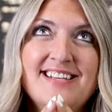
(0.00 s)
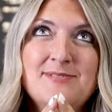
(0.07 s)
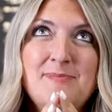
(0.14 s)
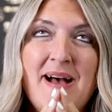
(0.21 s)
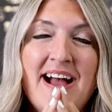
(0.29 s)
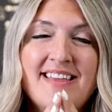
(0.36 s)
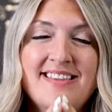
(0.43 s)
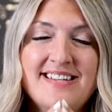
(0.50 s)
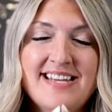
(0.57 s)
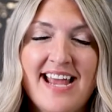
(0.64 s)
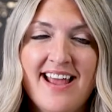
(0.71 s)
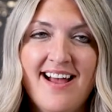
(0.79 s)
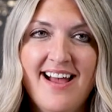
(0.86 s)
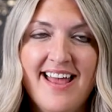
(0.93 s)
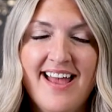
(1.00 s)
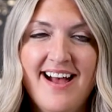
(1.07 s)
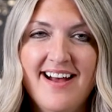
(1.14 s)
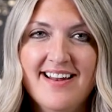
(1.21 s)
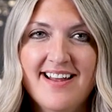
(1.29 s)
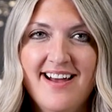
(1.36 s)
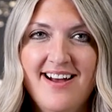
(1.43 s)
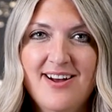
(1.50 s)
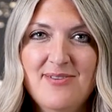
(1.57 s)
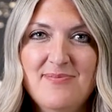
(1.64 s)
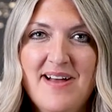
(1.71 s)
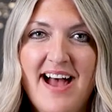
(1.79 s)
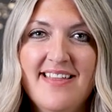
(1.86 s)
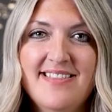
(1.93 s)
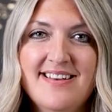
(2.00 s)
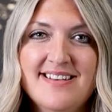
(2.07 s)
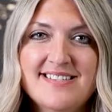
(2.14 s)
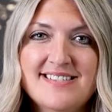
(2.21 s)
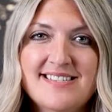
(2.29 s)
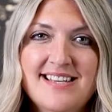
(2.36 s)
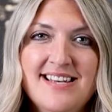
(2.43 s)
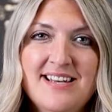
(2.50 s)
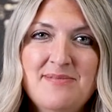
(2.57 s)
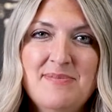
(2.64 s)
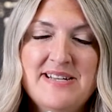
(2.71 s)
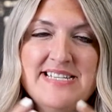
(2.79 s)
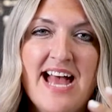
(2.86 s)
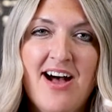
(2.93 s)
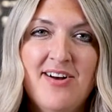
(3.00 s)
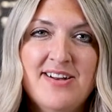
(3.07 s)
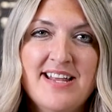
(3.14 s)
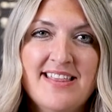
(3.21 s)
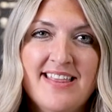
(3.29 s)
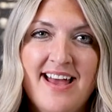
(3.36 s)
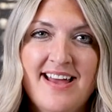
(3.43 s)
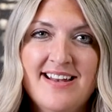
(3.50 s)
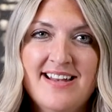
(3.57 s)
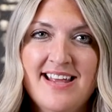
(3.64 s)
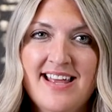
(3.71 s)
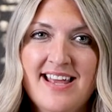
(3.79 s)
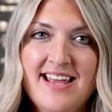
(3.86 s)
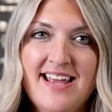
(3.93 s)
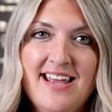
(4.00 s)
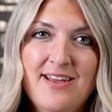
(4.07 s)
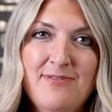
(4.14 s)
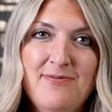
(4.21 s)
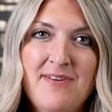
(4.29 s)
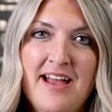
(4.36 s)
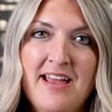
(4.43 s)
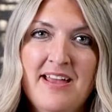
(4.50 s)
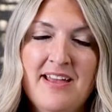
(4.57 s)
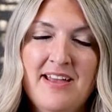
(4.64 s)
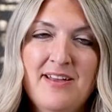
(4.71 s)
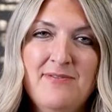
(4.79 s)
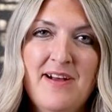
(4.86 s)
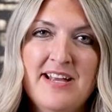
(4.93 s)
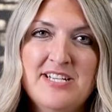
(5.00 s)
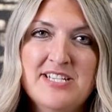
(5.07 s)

back in the day, I had this mentality that if I